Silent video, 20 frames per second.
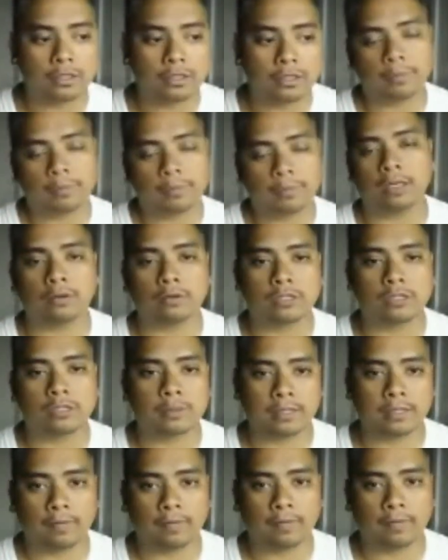some of the other
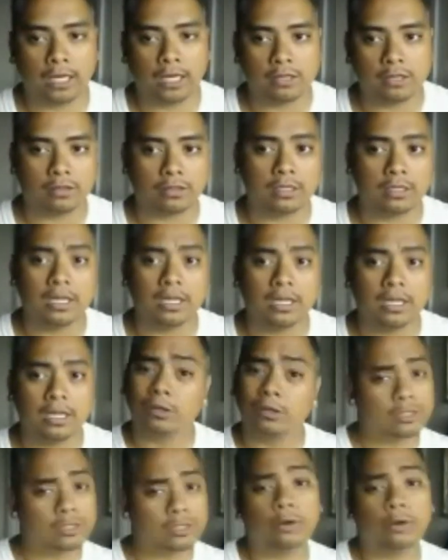specifications.
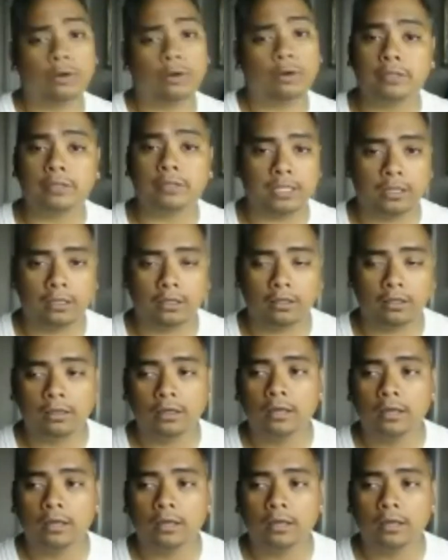There's no LTE.